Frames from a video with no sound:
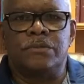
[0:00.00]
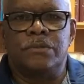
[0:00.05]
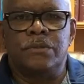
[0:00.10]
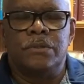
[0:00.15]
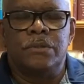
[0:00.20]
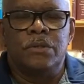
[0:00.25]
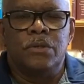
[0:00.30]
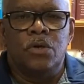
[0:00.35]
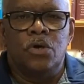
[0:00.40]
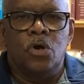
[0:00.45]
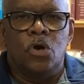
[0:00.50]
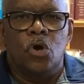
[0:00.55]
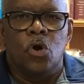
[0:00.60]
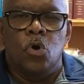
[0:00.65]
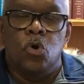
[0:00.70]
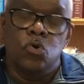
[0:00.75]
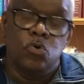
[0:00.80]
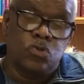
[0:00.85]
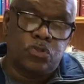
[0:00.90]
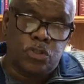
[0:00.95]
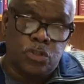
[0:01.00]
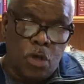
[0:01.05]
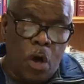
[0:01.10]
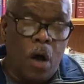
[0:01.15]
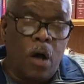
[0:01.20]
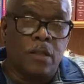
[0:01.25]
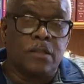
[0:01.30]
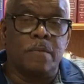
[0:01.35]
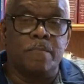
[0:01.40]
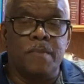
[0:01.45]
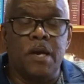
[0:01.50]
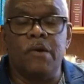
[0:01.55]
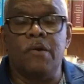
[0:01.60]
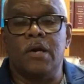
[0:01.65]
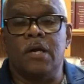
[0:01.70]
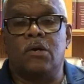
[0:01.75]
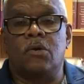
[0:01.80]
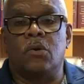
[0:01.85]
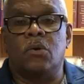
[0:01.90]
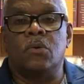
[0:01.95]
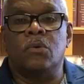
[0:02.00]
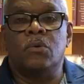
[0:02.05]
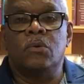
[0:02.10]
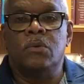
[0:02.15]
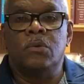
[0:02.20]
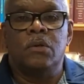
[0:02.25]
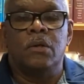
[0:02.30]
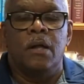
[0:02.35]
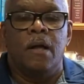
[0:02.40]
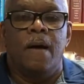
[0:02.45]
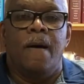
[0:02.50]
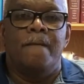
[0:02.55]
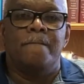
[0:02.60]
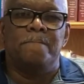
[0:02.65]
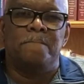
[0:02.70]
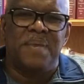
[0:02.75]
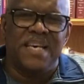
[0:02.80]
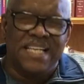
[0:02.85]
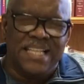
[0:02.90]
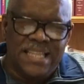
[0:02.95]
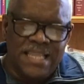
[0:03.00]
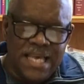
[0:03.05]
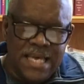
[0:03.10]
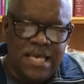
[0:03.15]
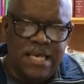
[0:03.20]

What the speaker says: who saw the miracle believed